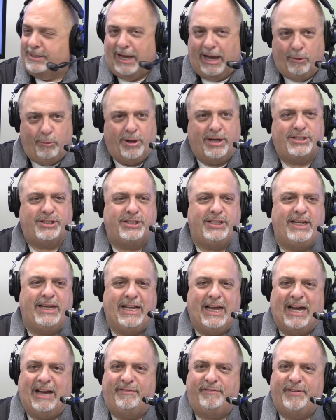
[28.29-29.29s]
I want to see the
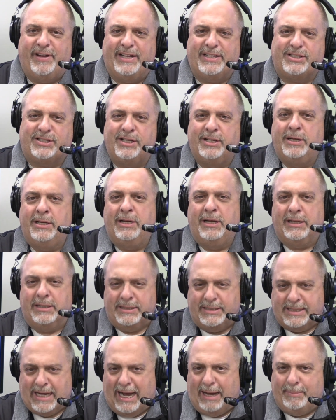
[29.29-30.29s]
offense
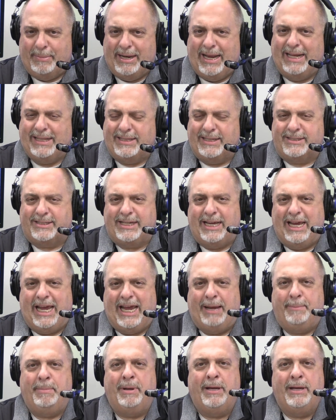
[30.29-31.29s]
dominate this
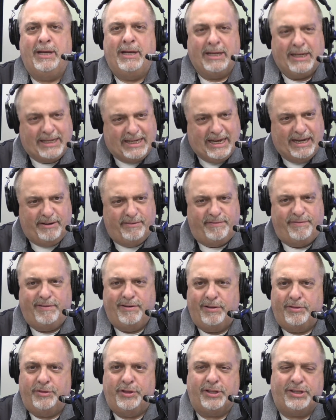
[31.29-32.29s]
game, give
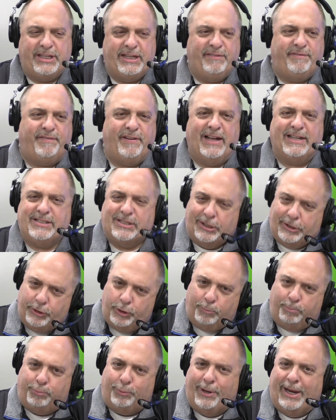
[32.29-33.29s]
the defense a
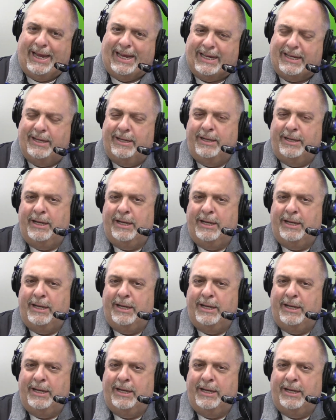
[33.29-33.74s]
little break,